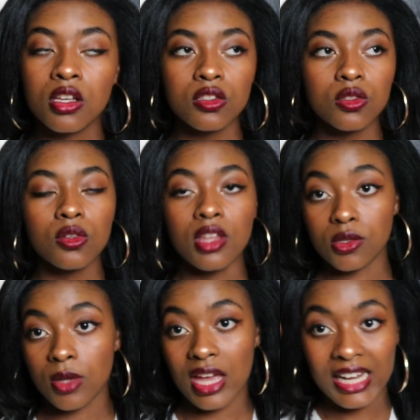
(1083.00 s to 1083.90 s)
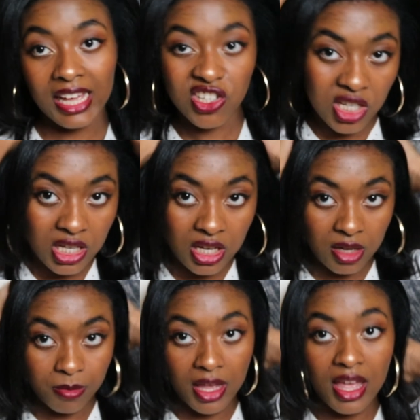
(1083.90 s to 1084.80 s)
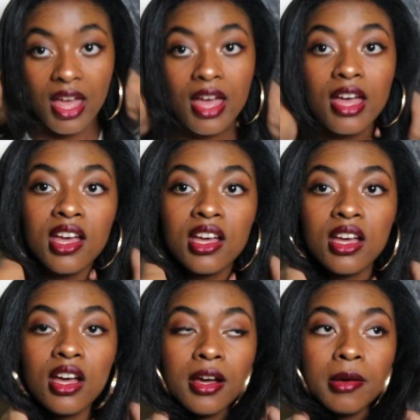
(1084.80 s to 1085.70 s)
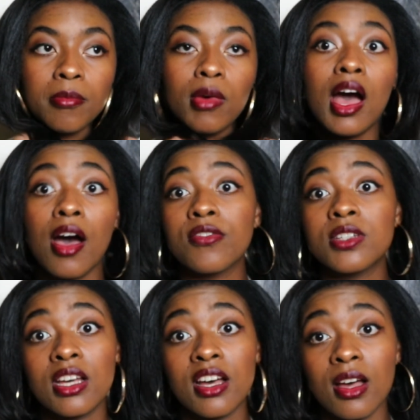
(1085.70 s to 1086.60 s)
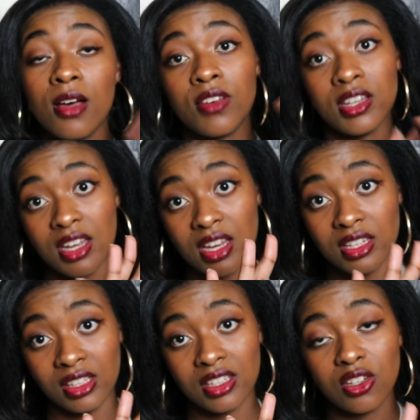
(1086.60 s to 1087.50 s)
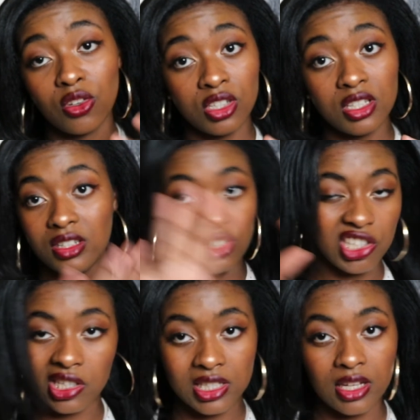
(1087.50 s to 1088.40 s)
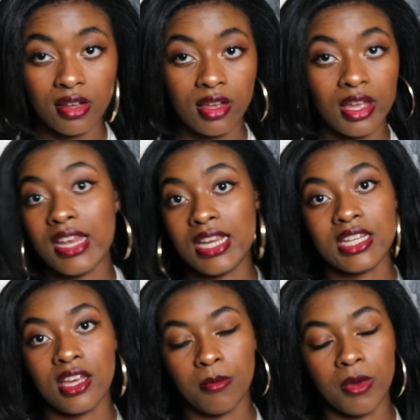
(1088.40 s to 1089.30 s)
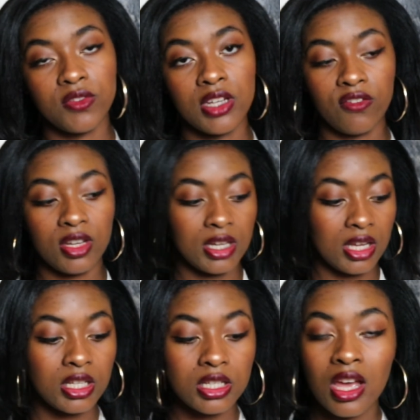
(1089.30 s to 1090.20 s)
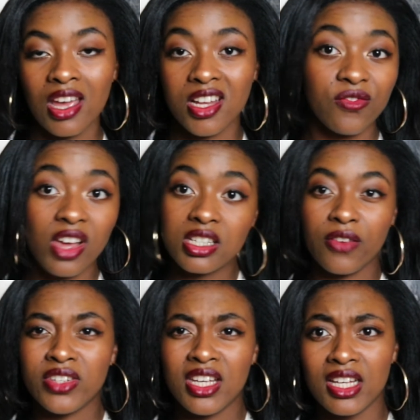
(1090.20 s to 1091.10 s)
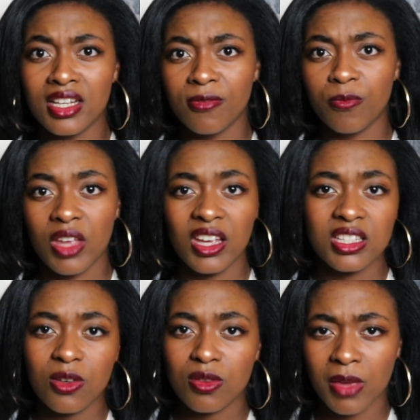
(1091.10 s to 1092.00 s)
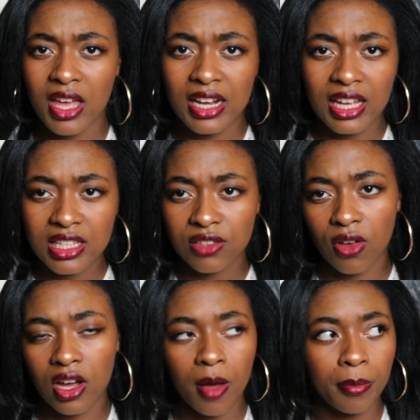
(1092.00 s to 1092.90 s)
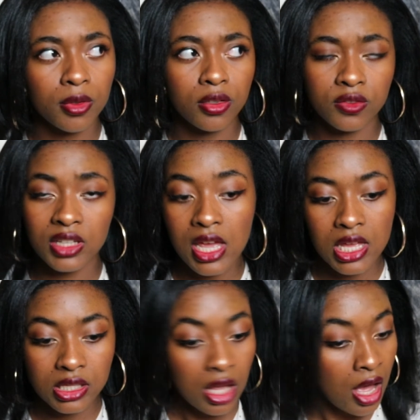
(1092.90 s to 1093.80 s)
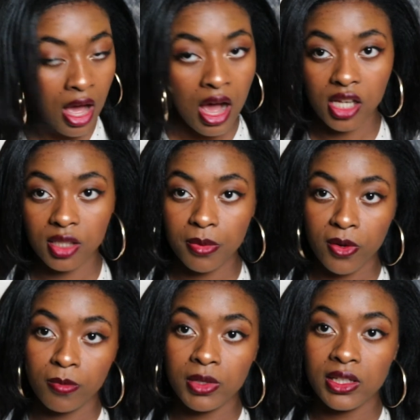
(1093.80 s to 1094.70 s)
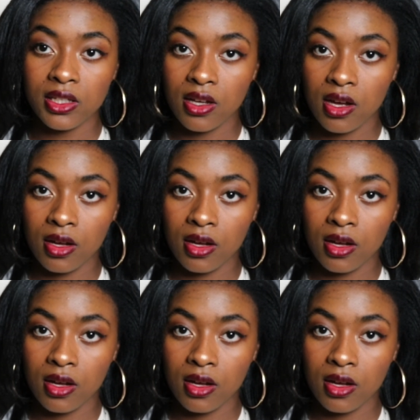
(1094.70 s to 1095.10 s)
So that's why I like straightening my hair after I've undone it, not just any time after I've undone it. In fact, after I stay with my hair like this for a couple of days, I'll probably